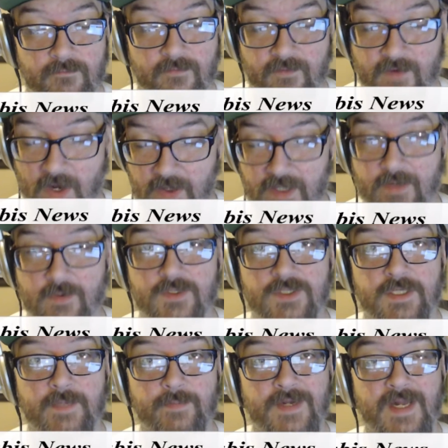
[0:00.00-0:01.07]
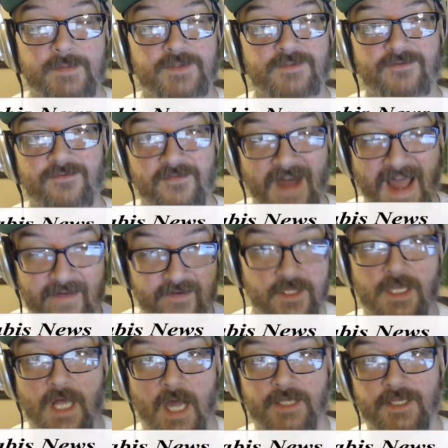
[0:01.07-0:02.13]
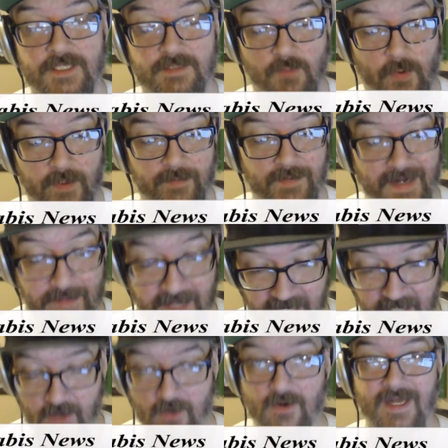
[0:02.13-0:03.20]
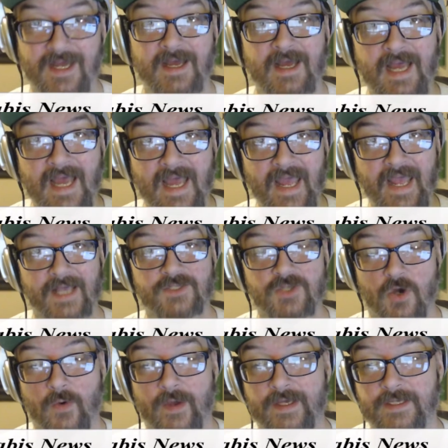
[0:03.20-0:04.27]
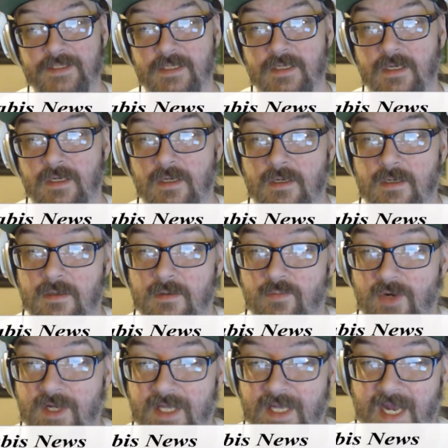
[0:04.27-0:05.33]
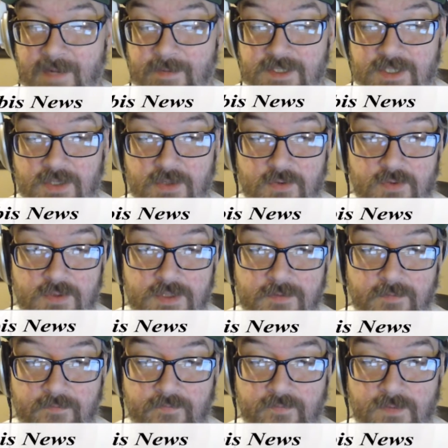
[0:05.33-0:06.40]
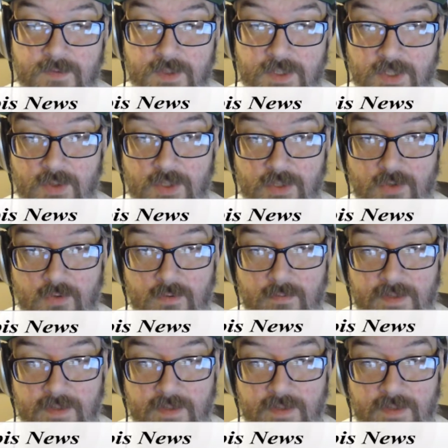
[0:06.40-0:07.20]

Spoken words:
Very little sleep. Been up since 5 o'clock this morning. But I'm here, as always, bringing the Cannabis News to you.